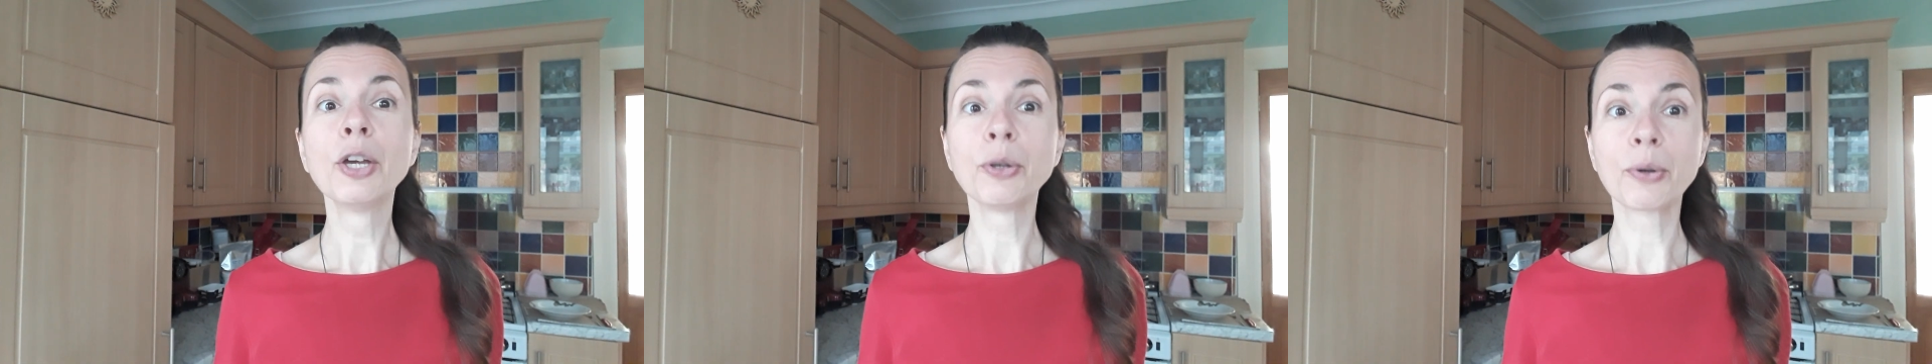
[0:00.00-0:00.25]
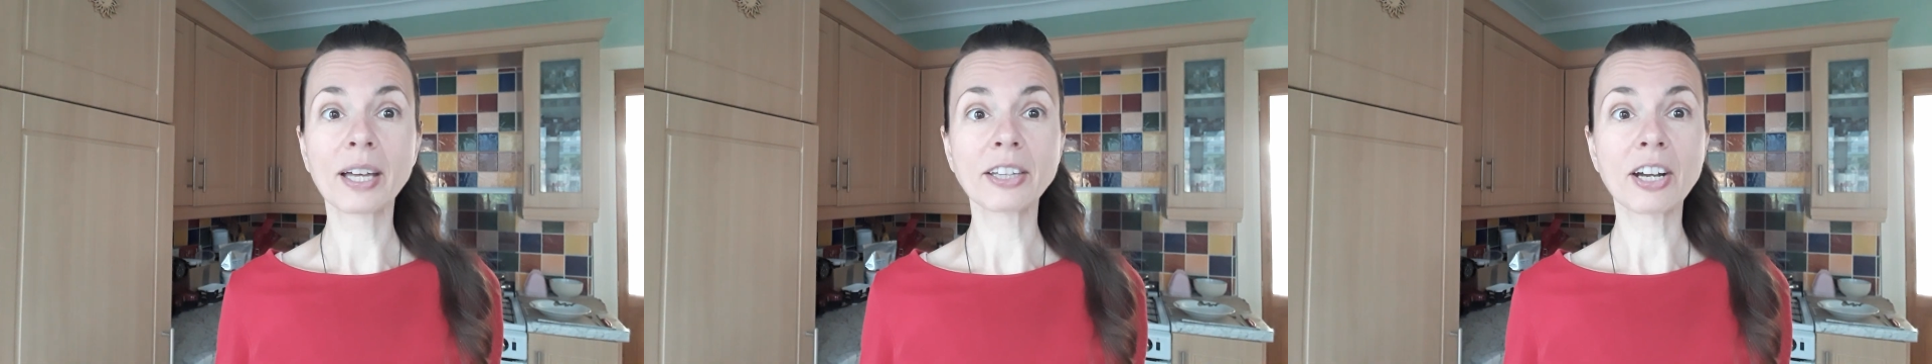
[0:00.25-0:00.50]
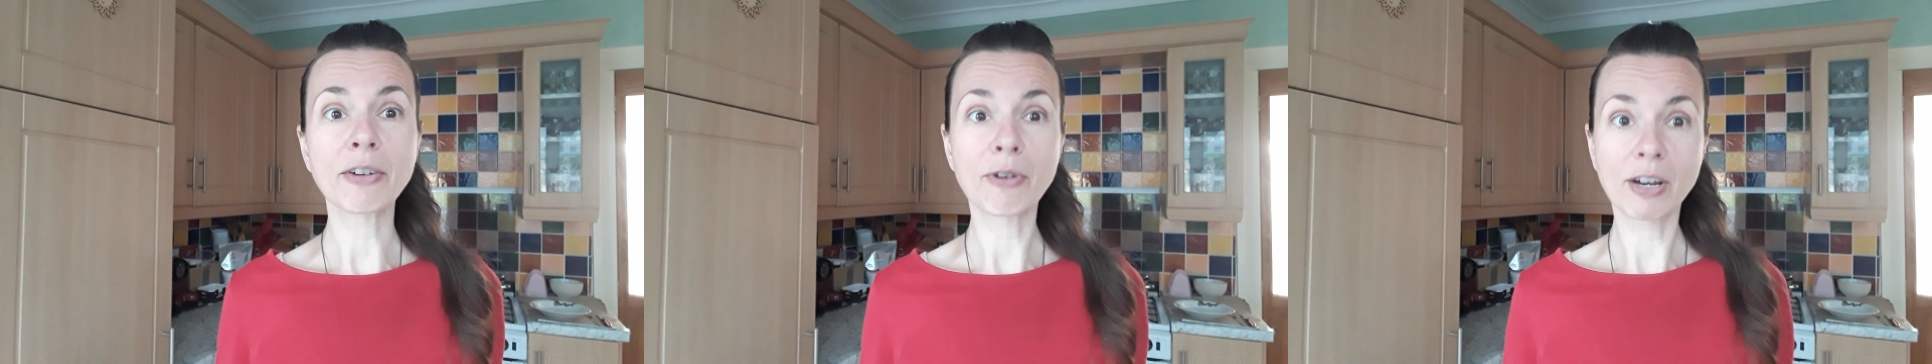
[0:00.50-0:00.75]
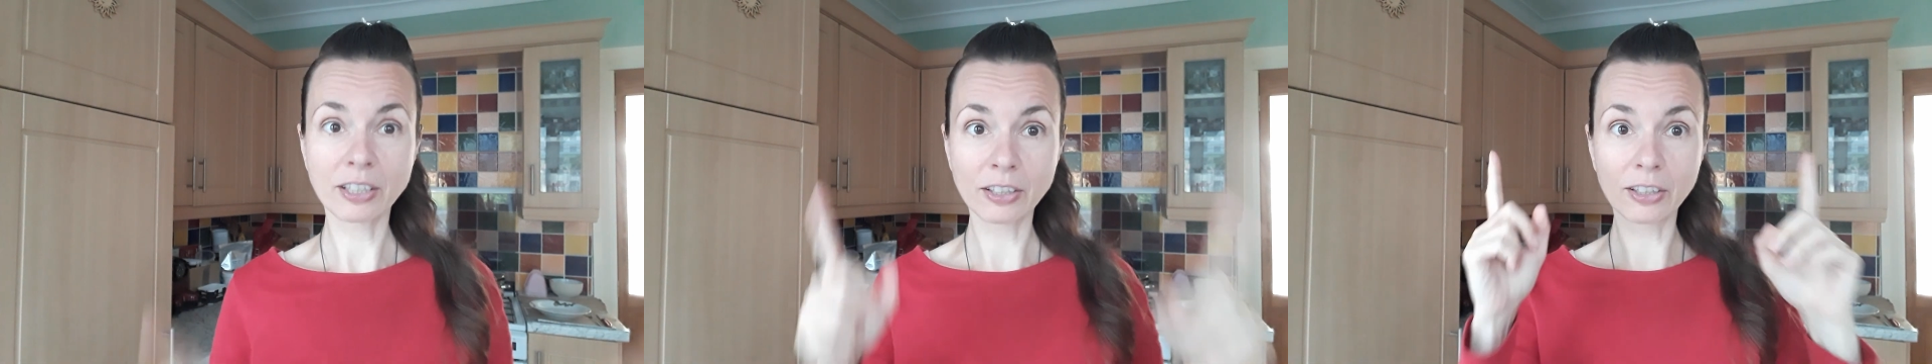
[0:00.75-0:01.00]
You can refer
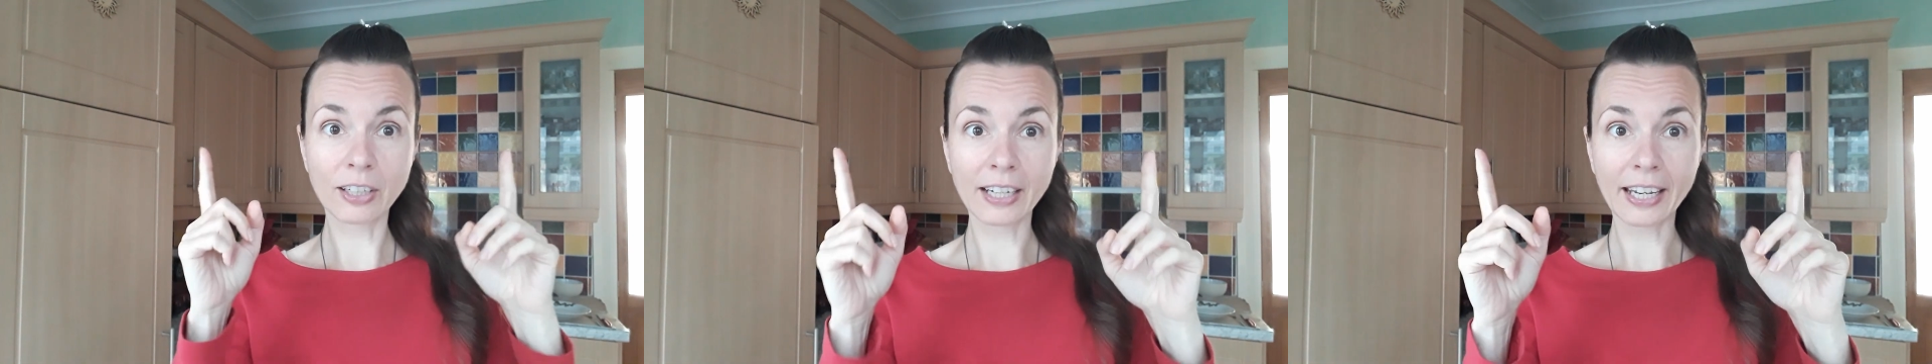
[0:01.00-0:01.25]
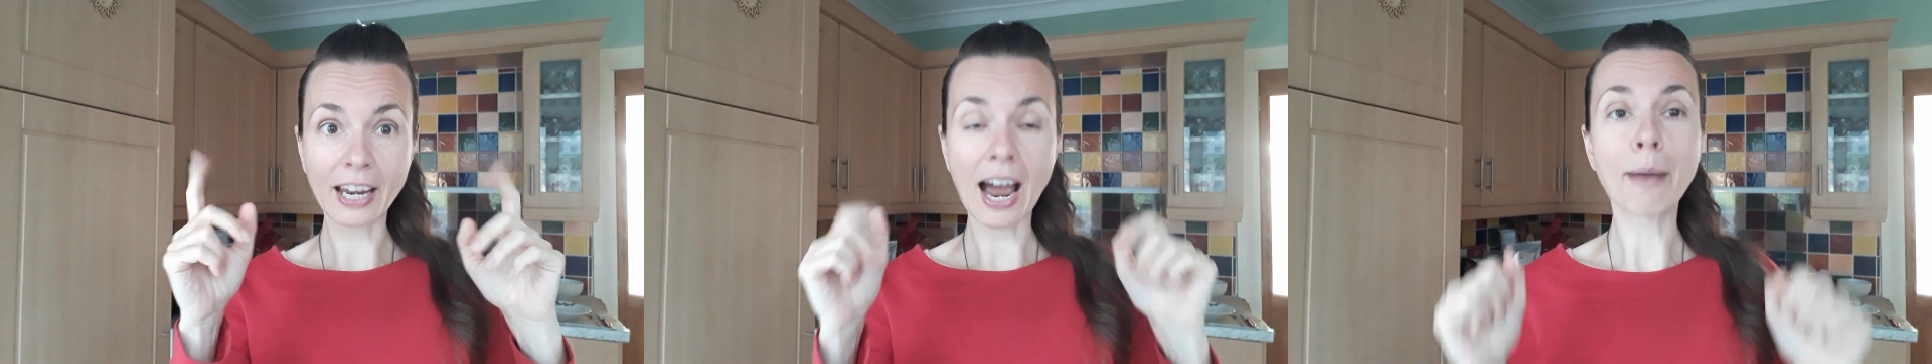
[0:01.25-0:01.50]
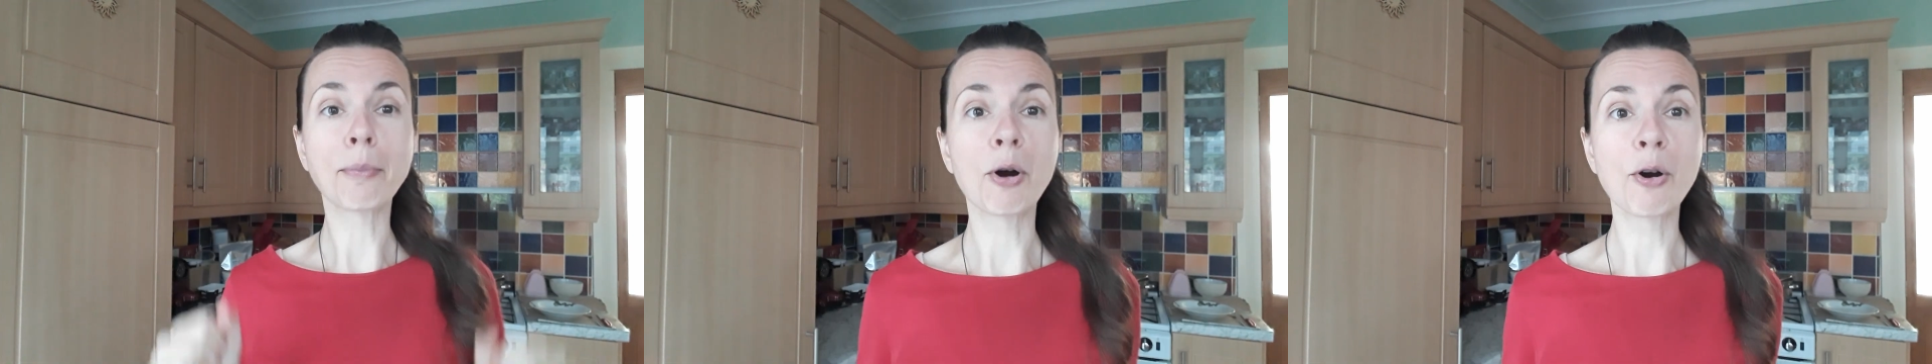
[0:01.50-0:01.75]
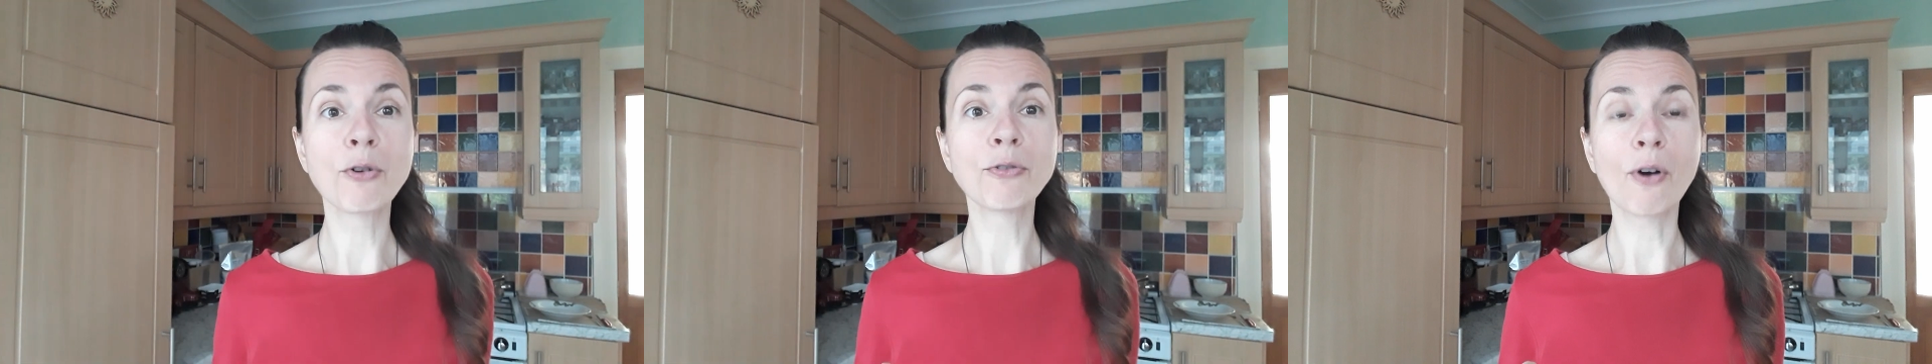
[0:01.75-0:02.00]
to the link above